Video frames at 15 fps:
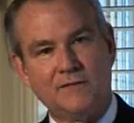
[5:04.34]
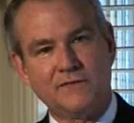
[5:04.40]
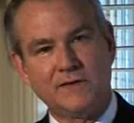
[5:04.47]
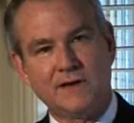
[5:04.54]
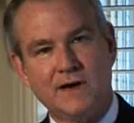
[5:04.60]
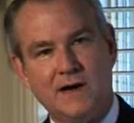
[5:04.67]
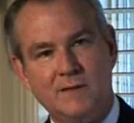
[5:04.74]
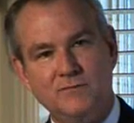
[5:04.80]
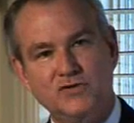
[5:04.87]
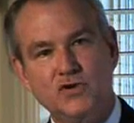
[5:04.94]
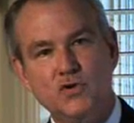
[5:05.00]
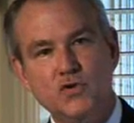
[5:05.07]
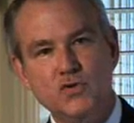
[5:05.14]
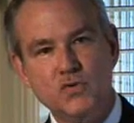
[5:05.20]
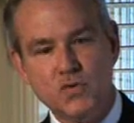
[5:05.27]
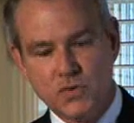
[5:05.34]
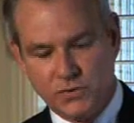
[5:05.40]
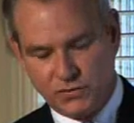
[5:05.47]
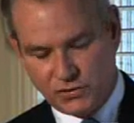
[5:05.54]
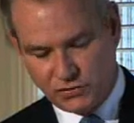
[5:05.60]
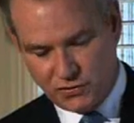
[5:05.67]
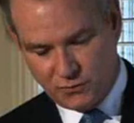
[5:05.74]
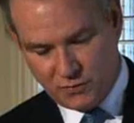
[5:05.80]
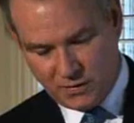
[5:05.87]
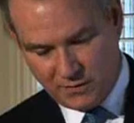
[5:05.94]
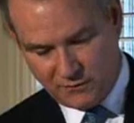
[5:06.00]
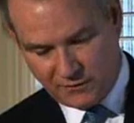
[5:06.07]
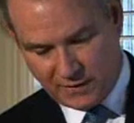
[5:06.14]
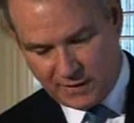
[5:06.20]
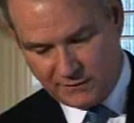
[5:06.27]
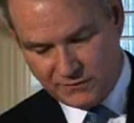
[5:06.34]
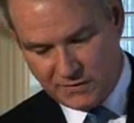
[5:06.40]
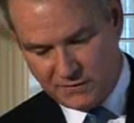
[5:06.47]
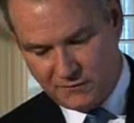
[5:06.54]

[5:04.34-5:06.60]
often comes, who should be involved